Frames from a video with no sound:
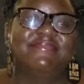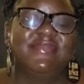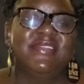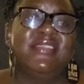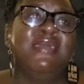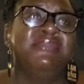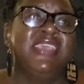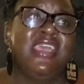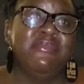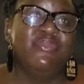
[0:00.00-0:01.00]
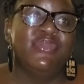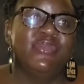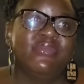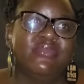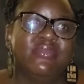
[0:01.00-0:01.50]
And sometimes
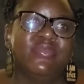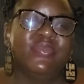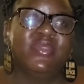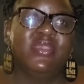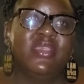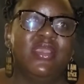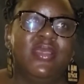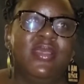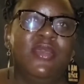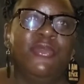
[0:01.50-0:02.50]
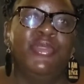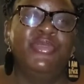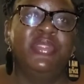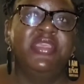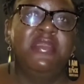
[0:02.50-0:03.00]
when
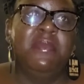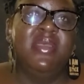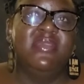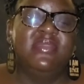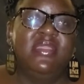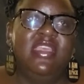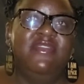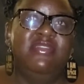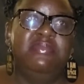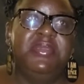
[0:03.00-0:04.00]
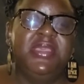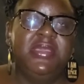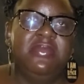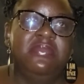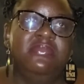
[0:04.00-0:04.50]
you're in gay bars at 11
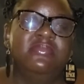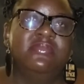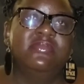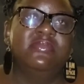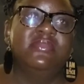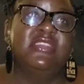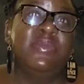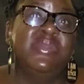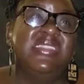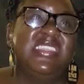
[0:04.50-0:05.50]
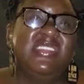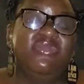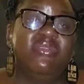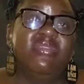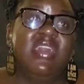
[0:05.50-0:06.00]
p.m. and someone thinks
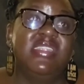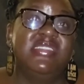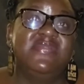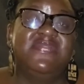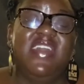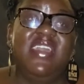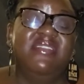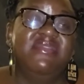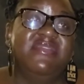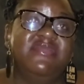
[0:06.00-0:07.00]
you're 35,